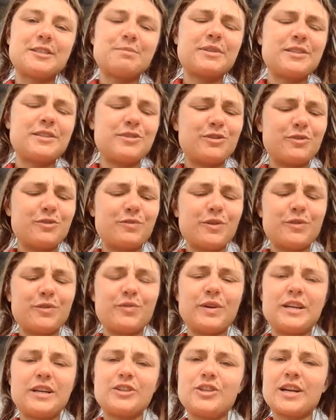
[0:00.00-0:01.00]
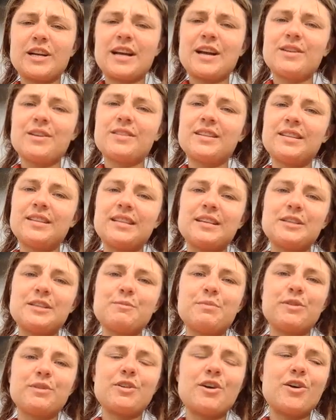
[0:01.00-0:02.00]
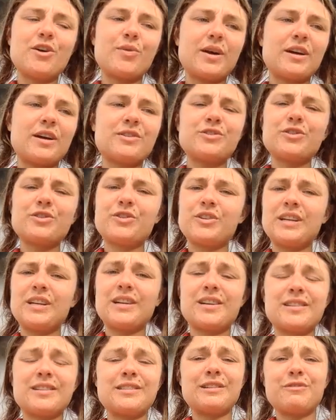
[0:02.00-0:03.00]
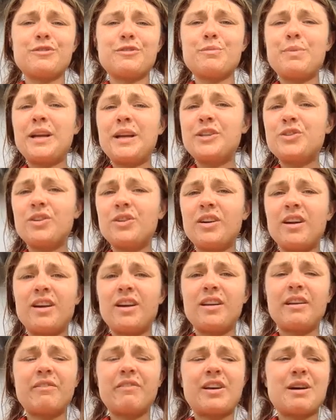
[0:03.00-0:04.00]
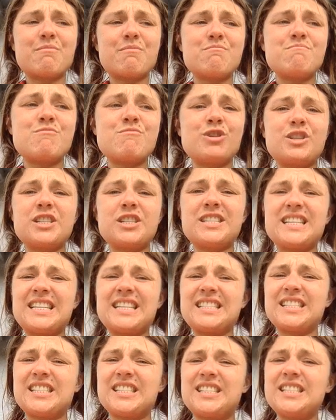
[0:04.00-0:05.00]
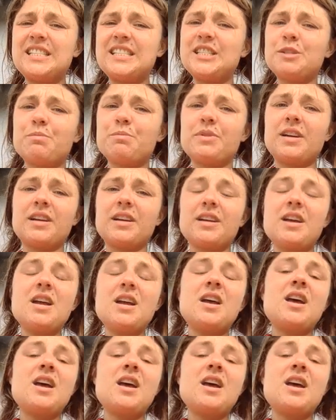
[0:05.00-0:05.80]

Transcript: Please do feel free to check out the links below. I also create content for Patreon. I've got merchandise on Teespring.